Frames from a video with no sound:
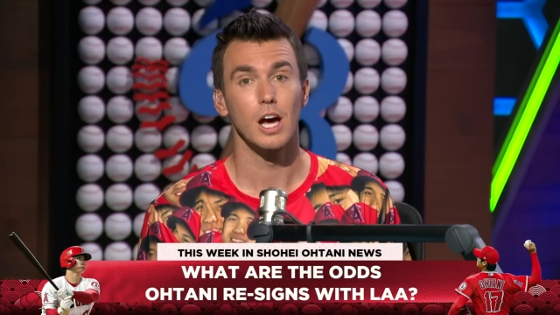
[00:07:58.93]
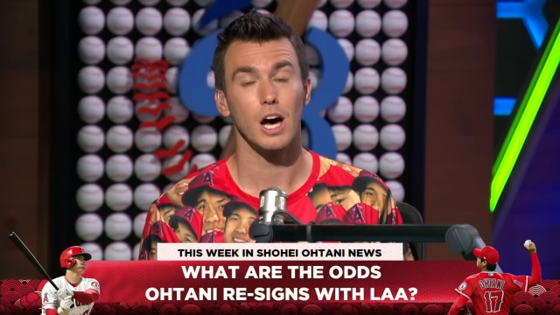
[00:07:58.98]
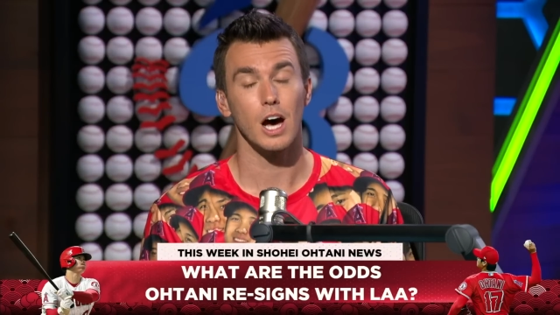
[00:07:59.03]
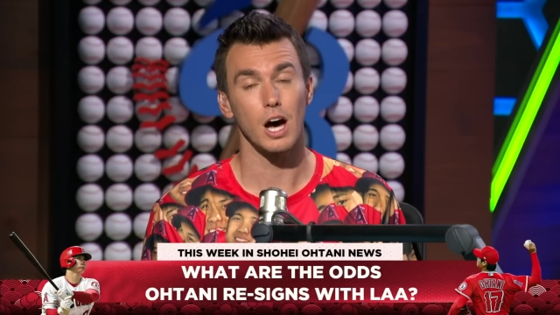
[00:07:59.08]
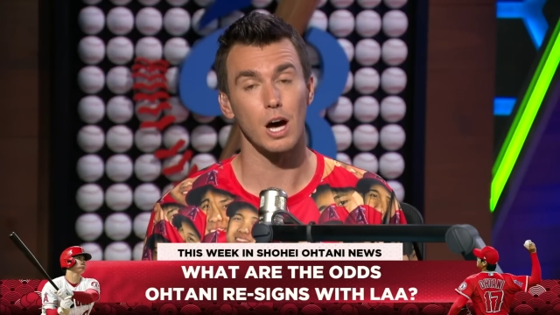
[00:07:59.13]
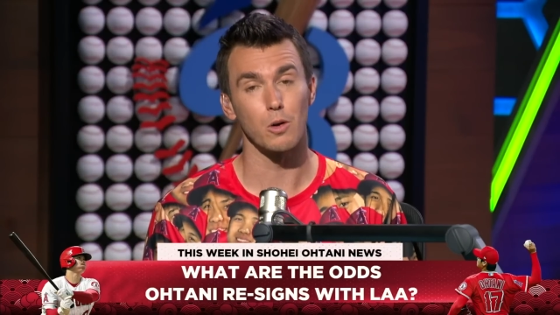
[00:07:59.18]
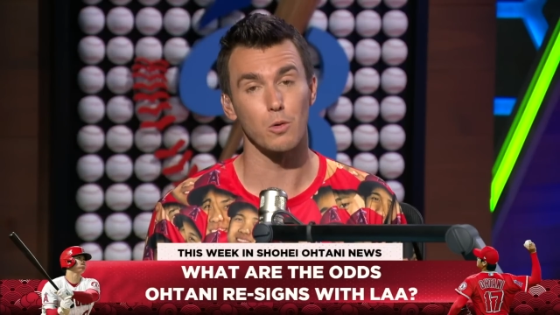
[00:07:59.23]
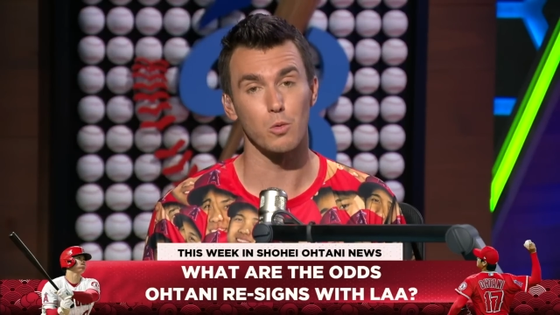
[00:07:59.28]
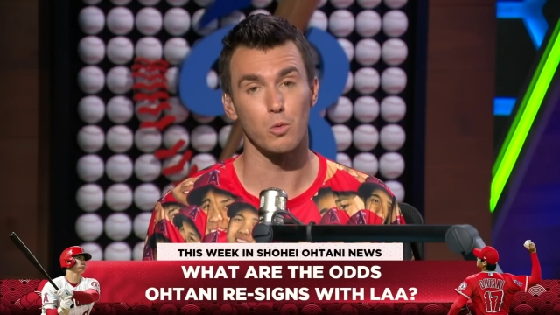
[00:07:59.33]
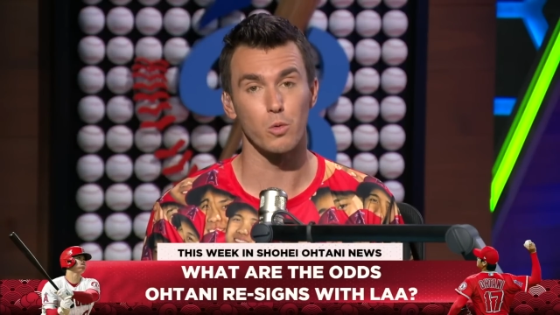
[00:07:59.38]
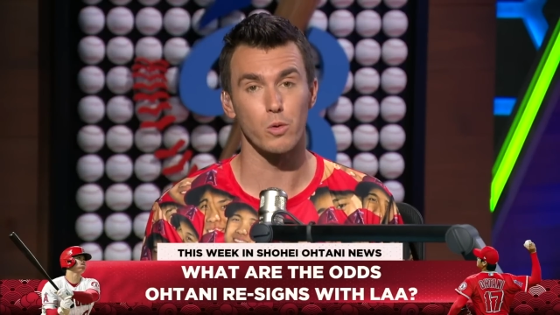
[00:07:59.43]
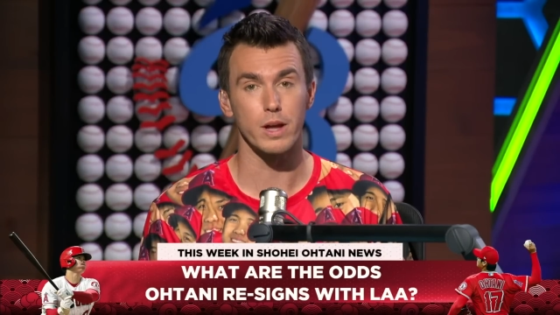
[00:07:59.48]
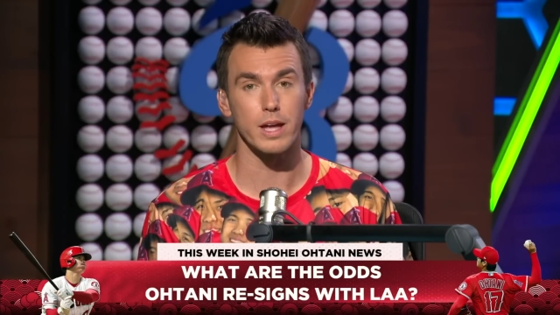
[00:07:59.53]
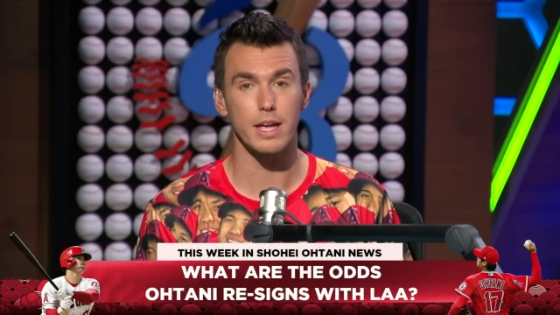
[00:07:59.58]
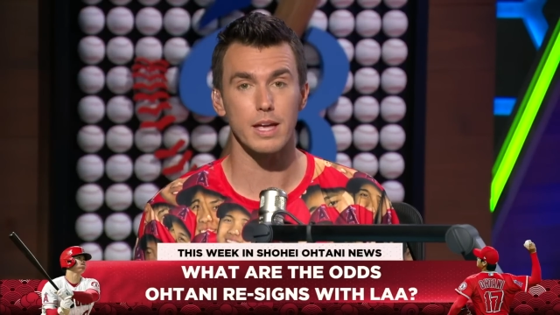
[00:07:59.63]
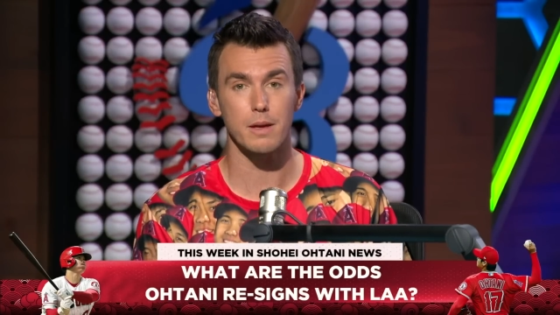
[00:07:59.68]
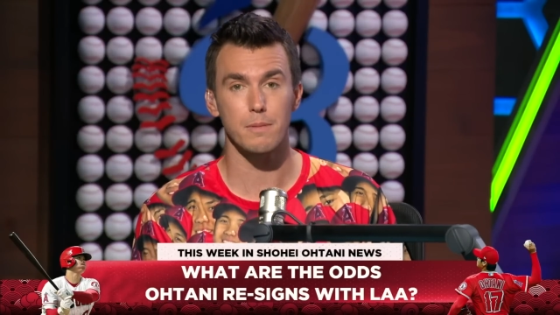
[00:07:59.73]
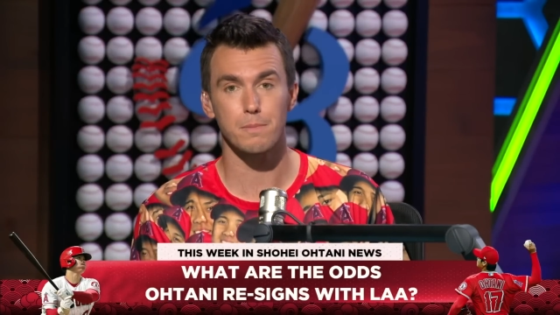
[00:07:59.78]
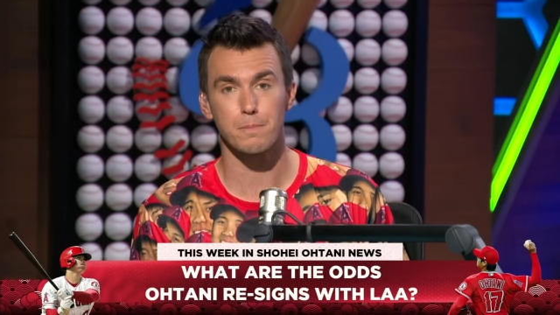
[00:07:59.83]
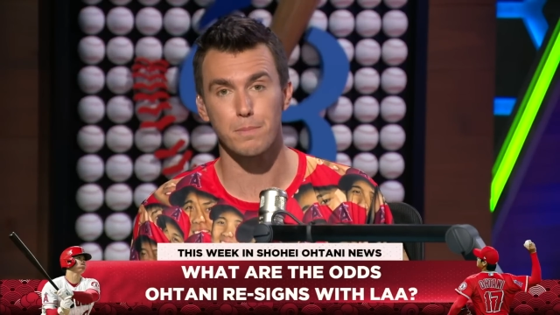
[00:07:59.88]
a
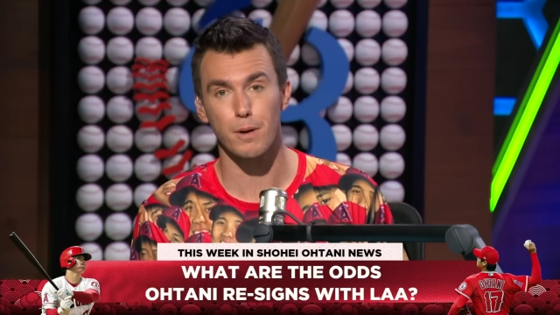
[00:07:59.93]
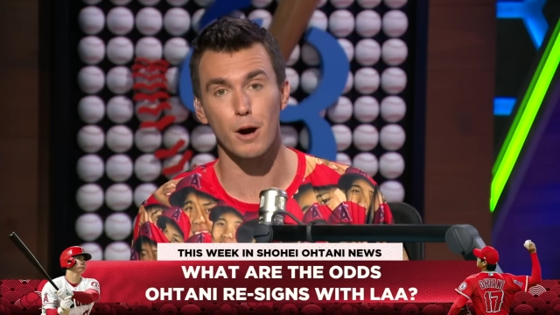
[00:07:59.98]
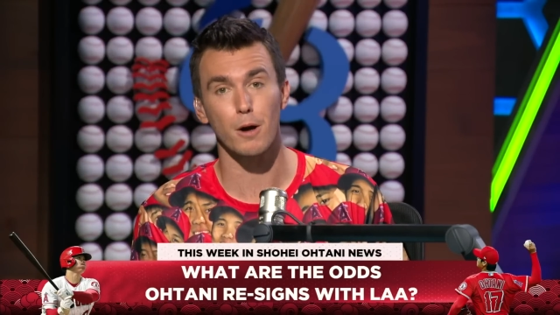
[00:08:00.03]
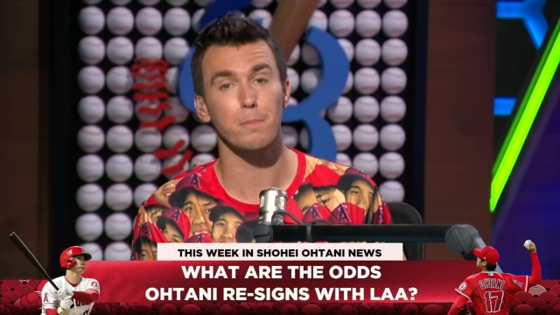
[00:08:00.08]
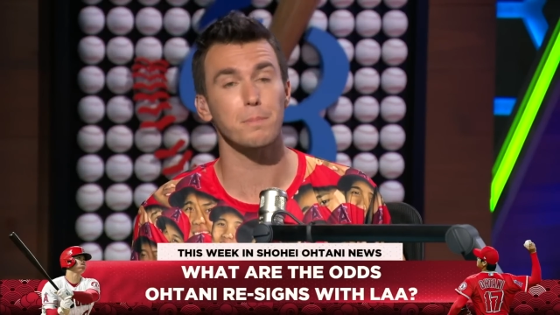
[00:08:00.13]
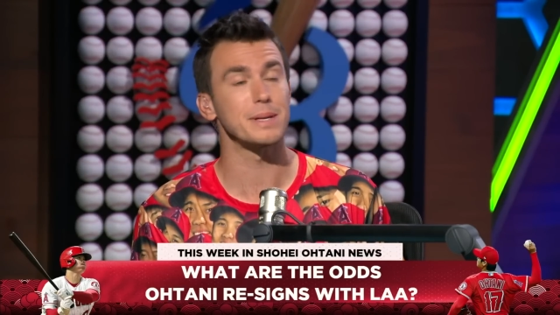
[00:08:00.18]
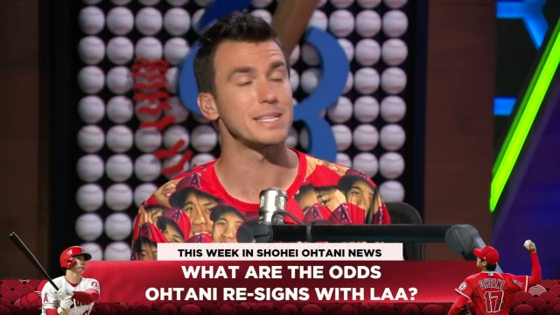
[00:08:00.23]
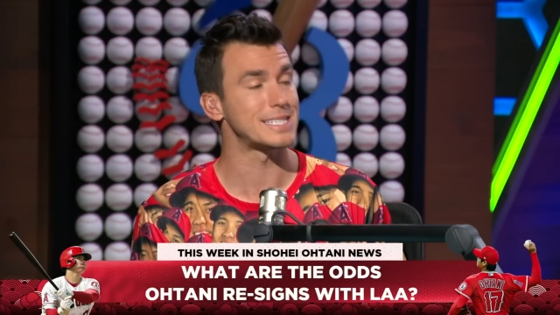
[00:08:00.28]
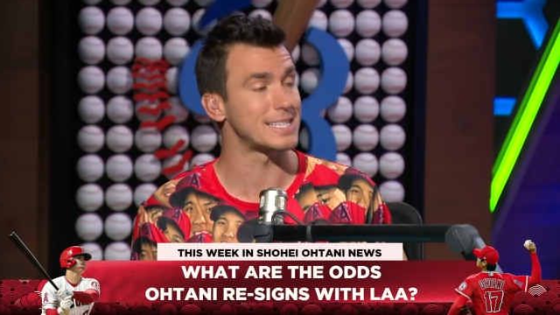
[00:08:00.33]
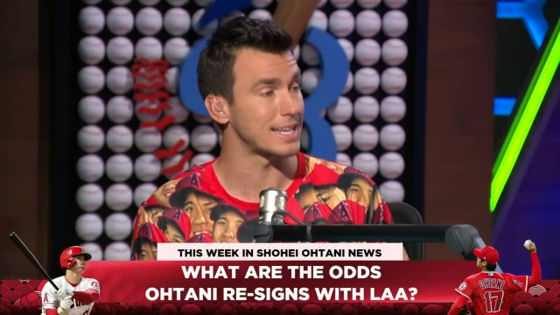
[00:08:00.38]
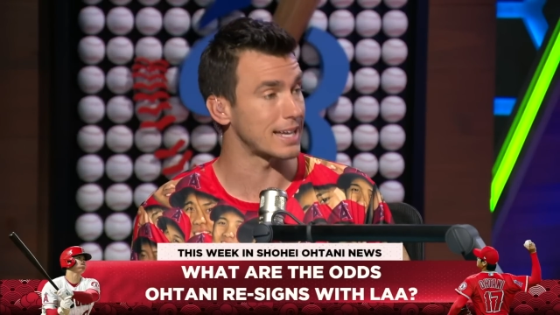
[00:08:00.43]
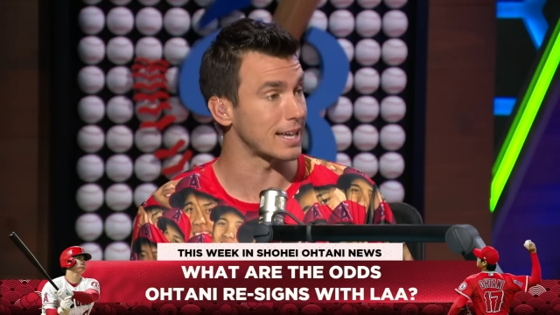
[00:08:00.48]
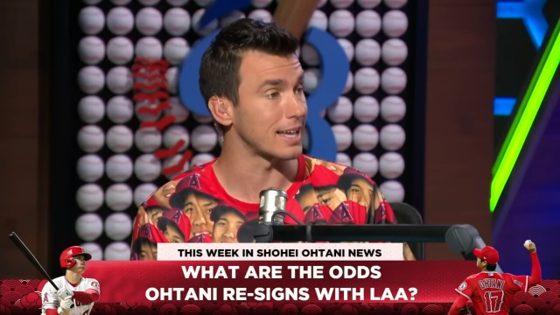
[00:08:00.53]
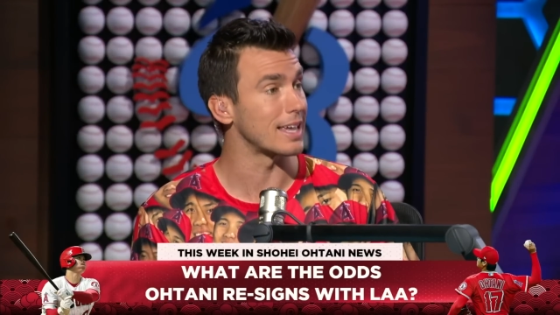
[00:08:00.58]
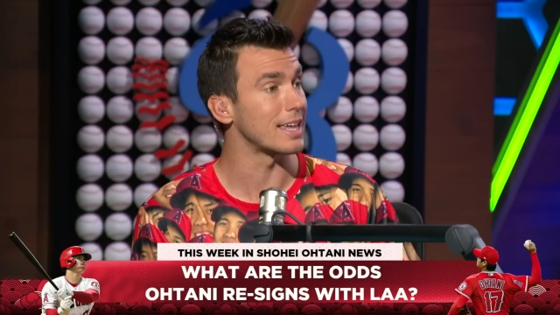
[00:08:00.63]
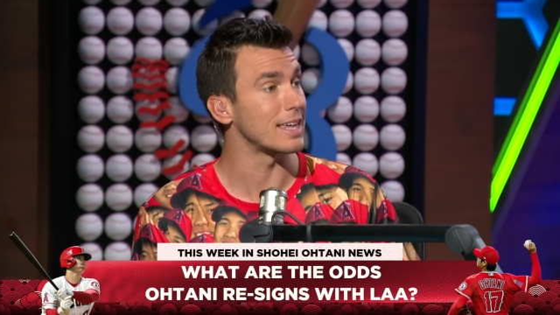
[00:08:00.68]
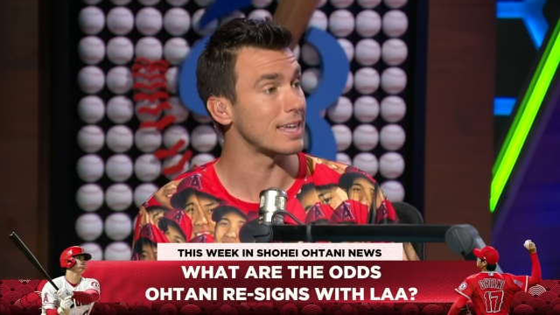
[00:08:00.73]
repurposing